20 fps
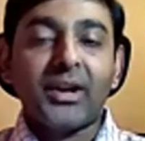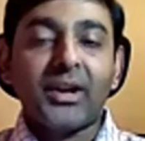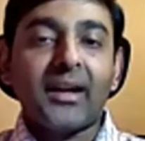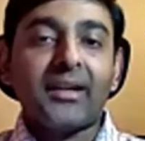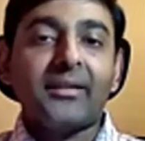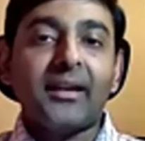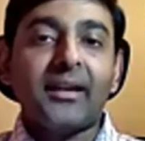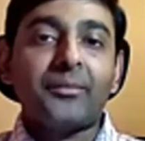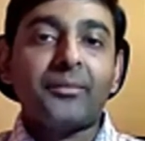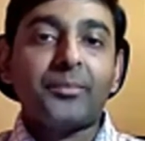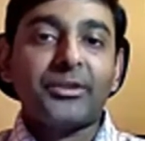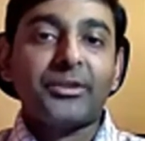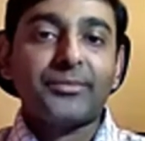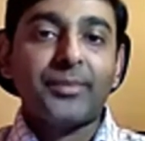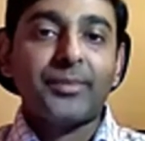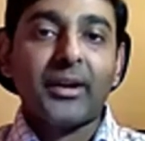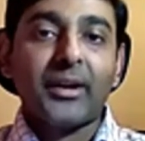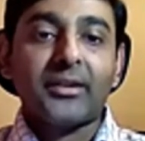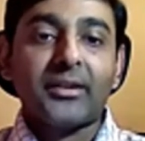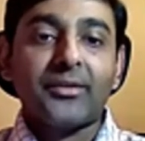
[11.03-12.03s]
to share
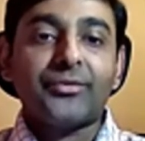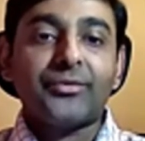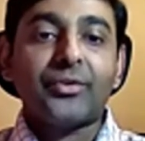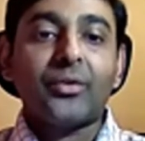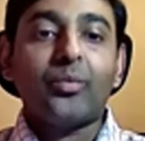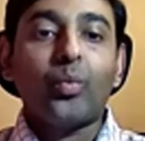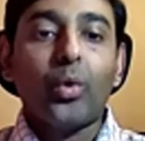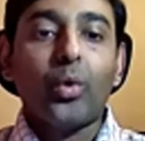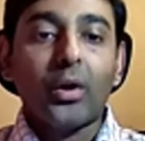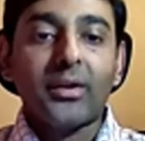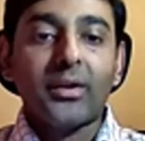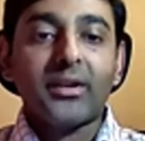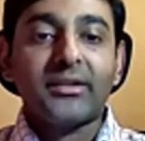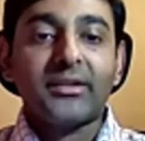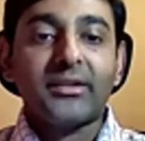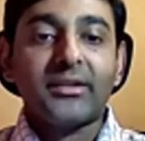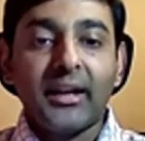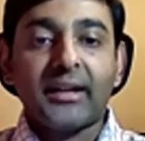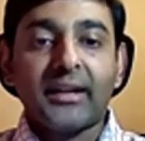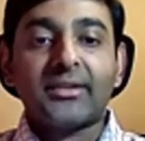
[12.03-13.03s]
their perspectives on
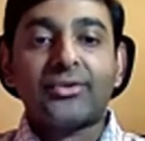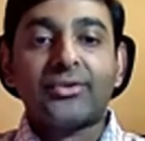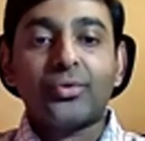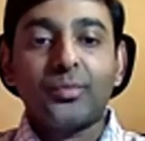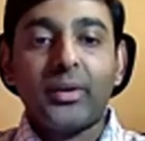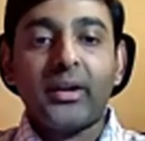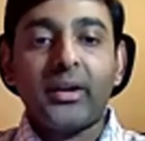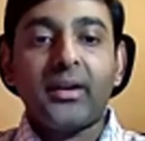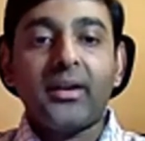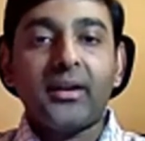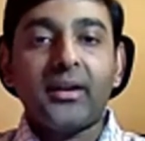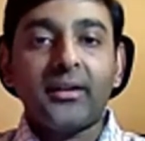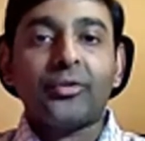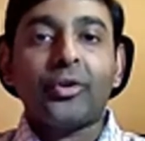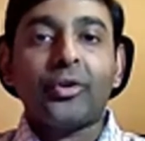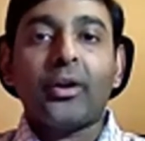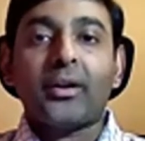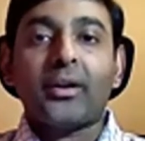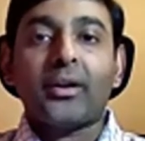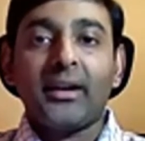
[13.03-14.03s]
what it takes to be
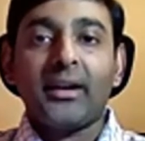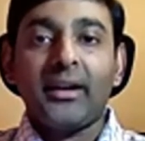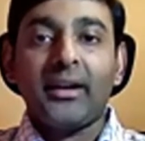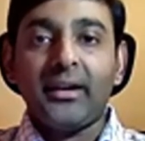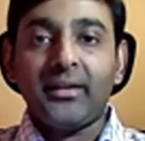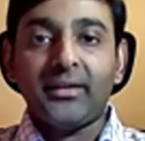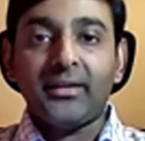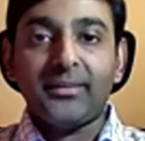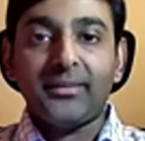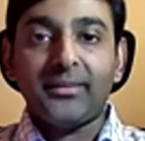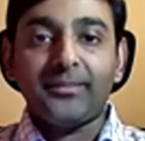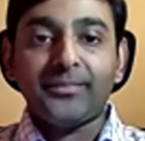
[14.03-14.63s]
a thought leader